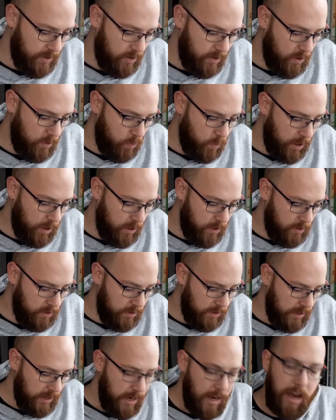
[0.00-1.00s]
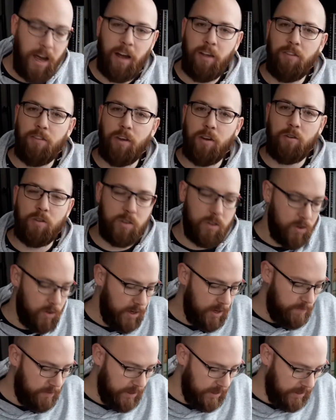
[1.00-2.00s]
the world and those who
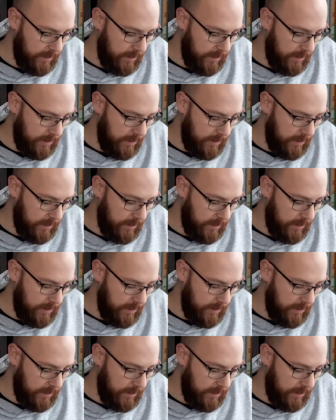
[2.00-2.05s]
live in